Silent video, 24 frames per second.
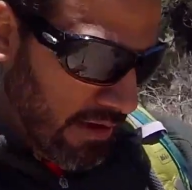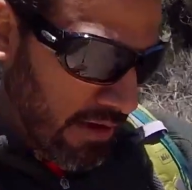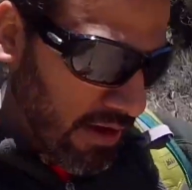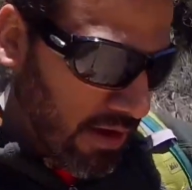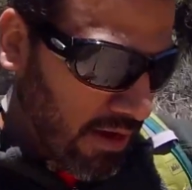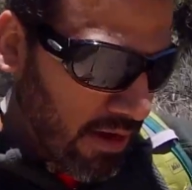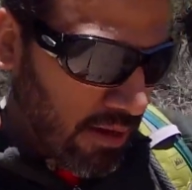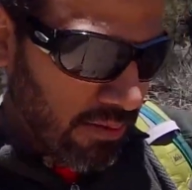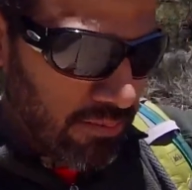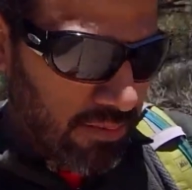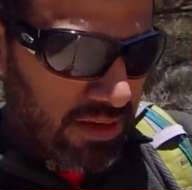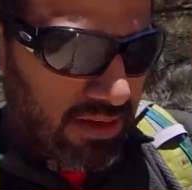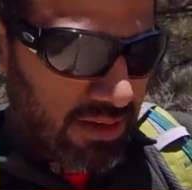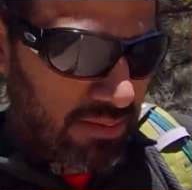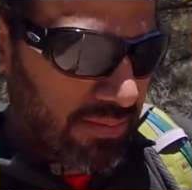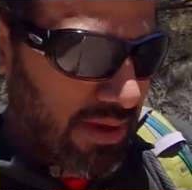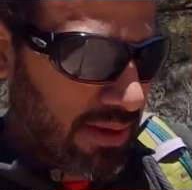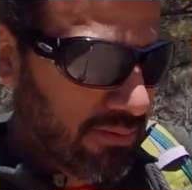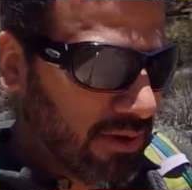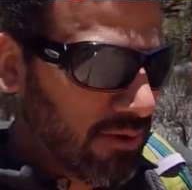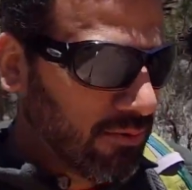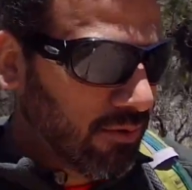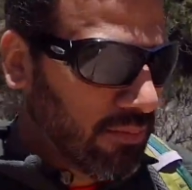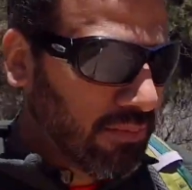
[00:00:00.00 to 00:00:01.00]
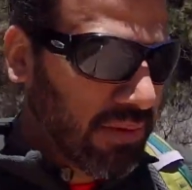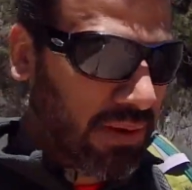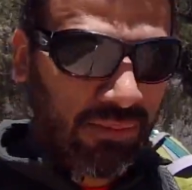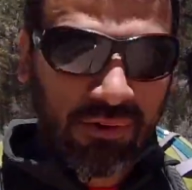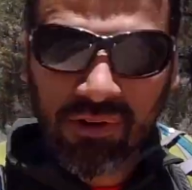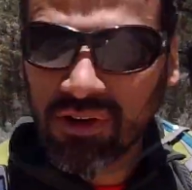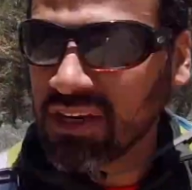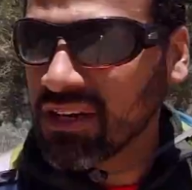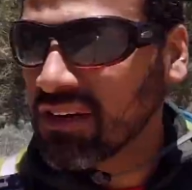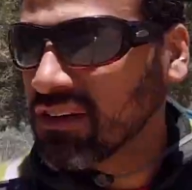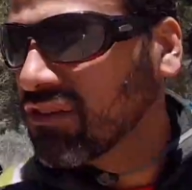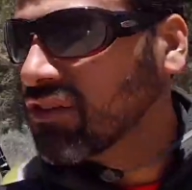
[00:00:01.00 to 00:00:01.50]
um, maybe what
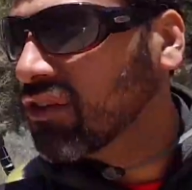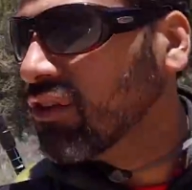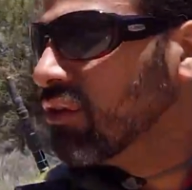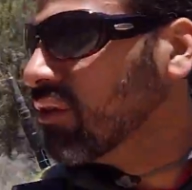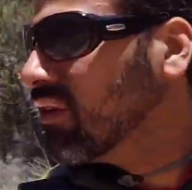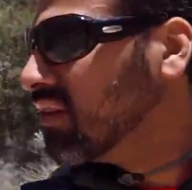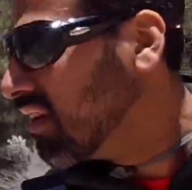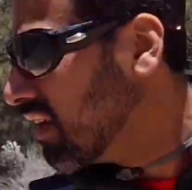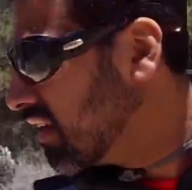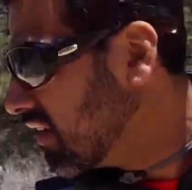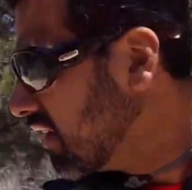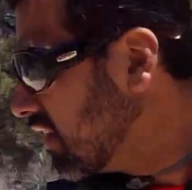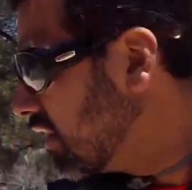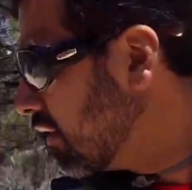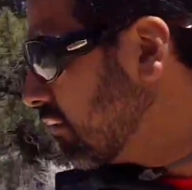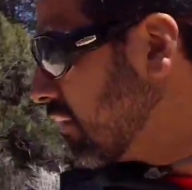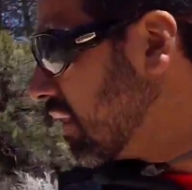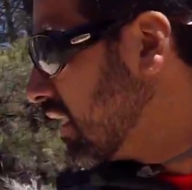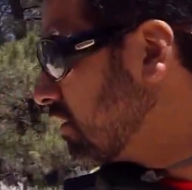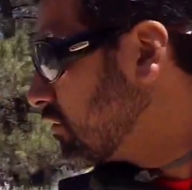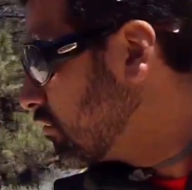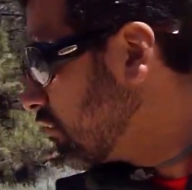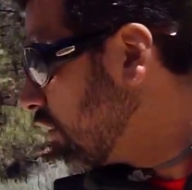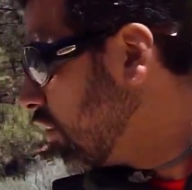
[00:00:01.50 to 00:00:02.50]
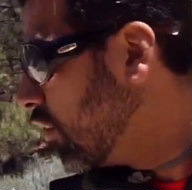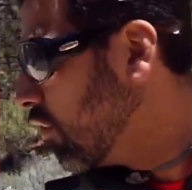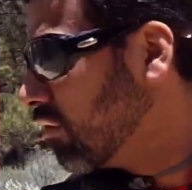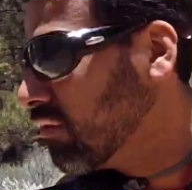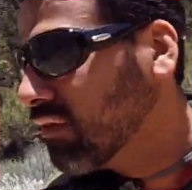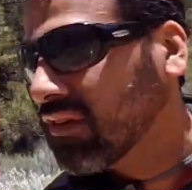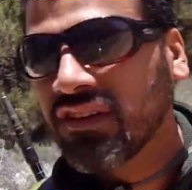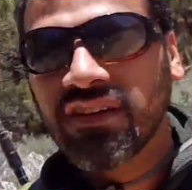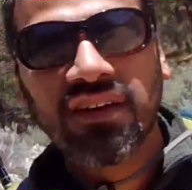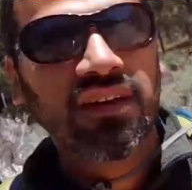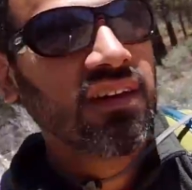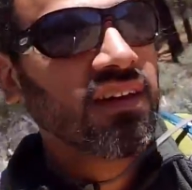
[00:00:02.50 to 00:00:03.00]
people need to do is they need to make
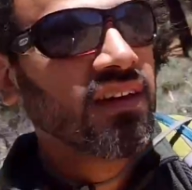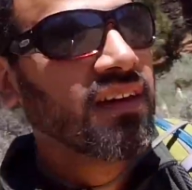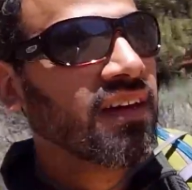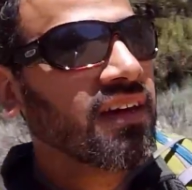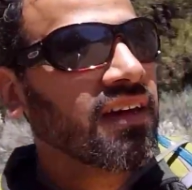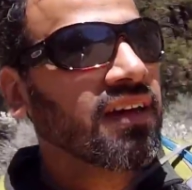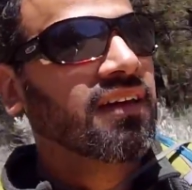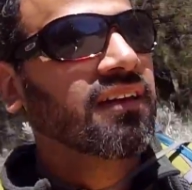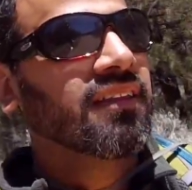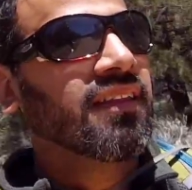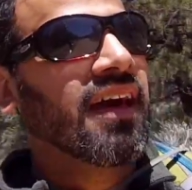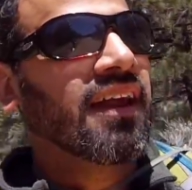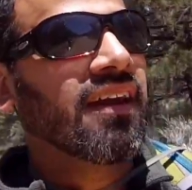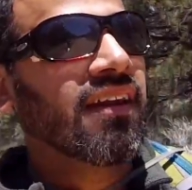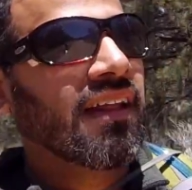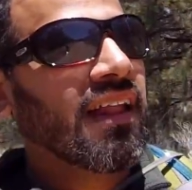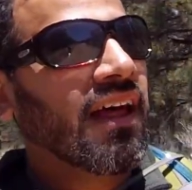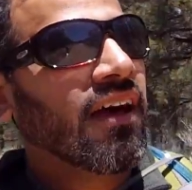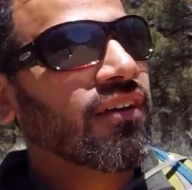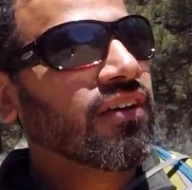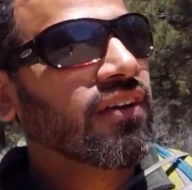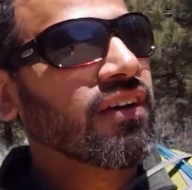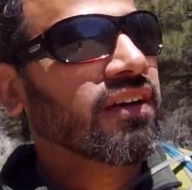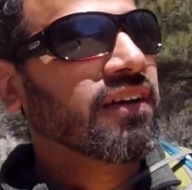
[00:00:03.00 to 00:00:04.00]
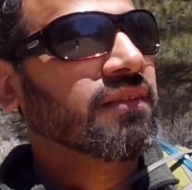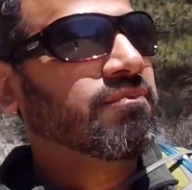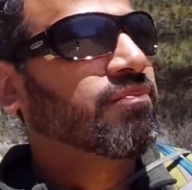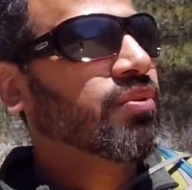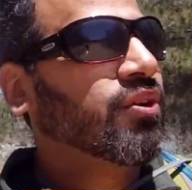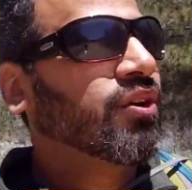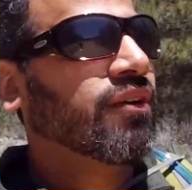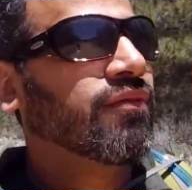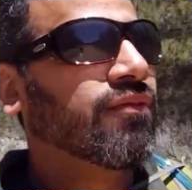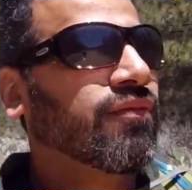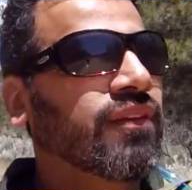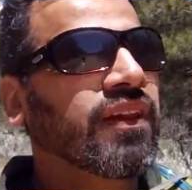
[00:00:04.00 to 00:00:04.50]
drones that allow you to
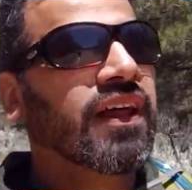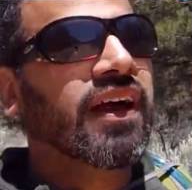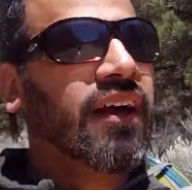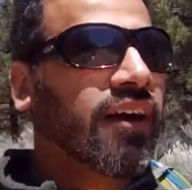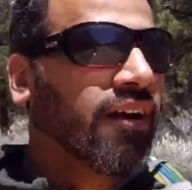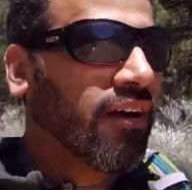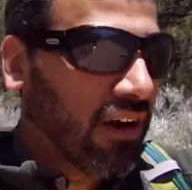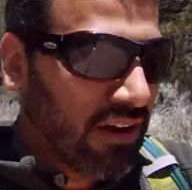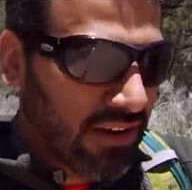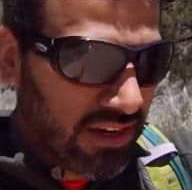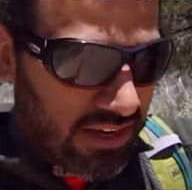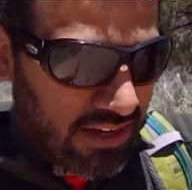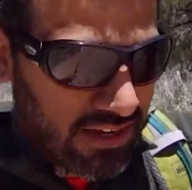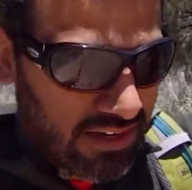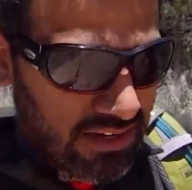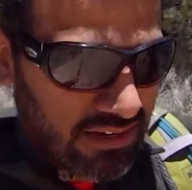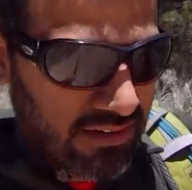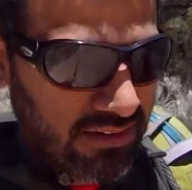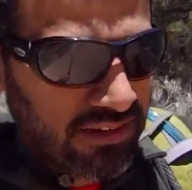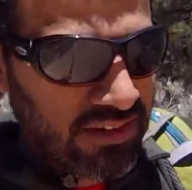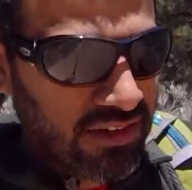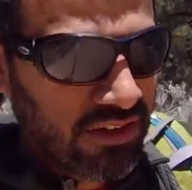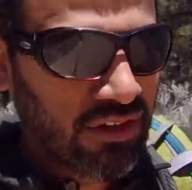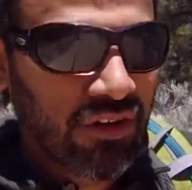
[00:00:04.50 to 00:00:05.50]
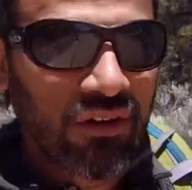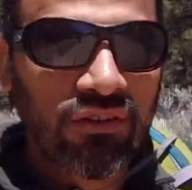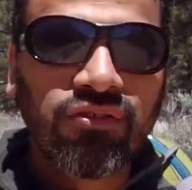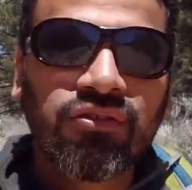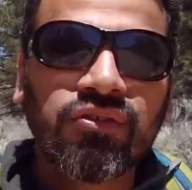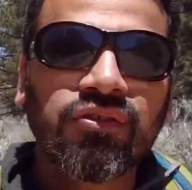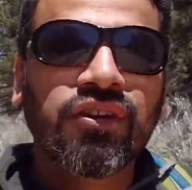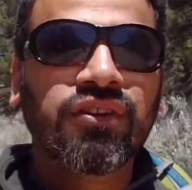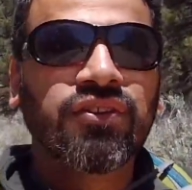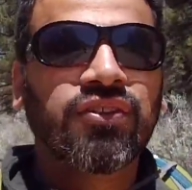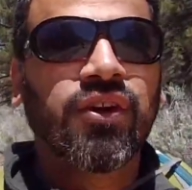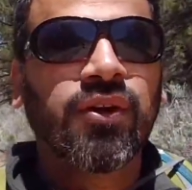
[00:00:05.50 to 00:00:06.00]
put a flare on it and you know
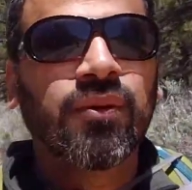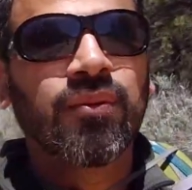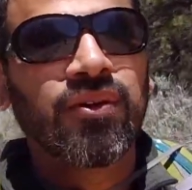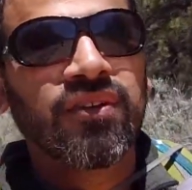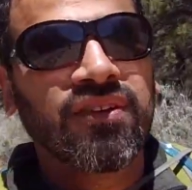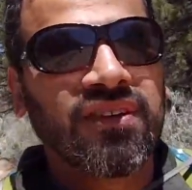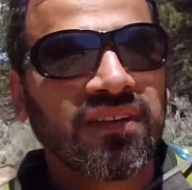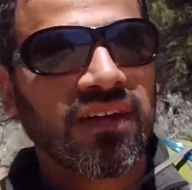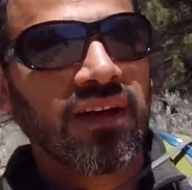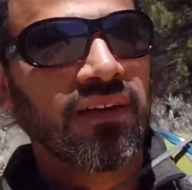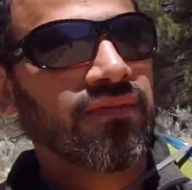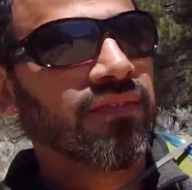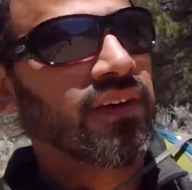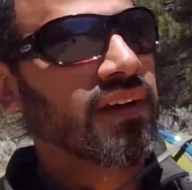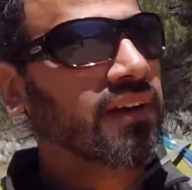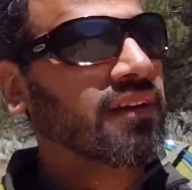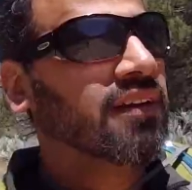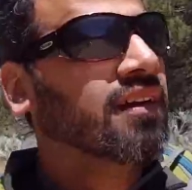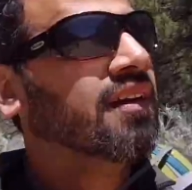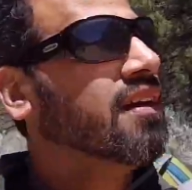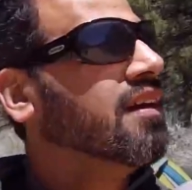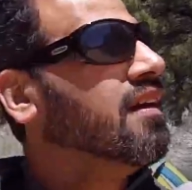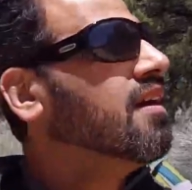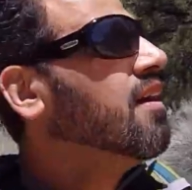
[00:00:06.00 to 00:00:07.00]
do the thermal stuff and